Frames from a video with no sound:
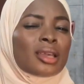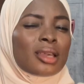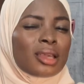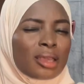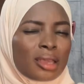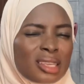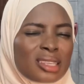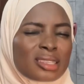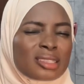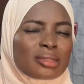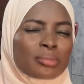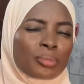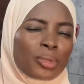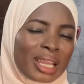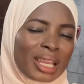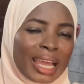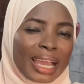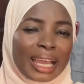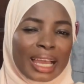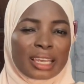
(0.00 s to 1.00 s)
It's
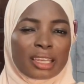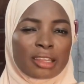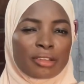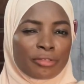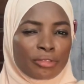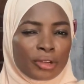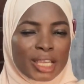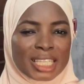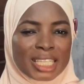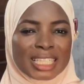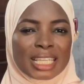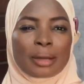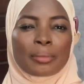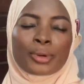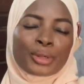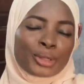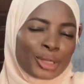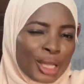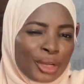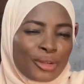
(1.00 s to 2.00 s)
more like an influencer,
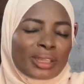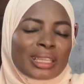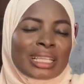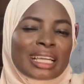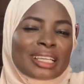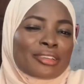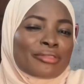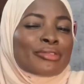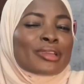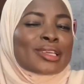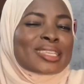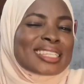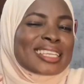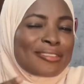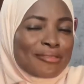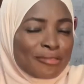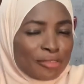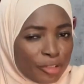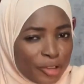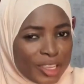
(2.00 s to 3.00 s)
but you're not an
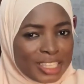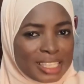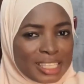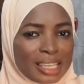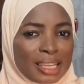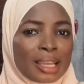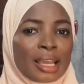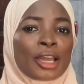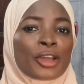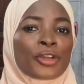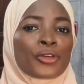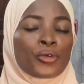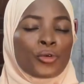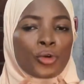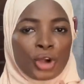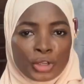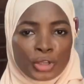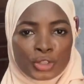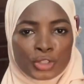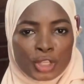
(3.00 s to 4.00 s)
influencer.
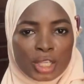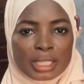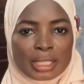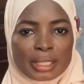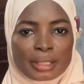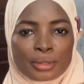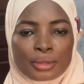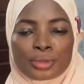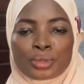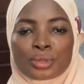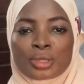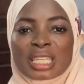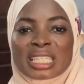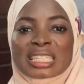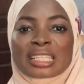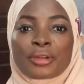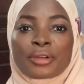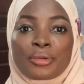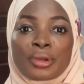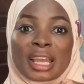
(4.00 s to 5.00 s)
What you just need to do
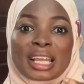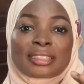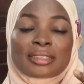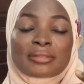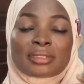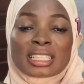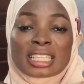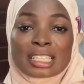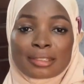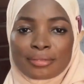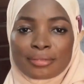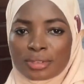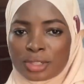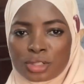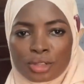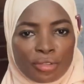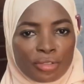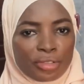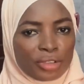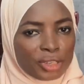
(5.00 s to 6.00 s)
is create this
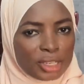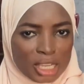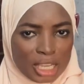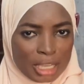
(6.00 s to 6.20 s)
video for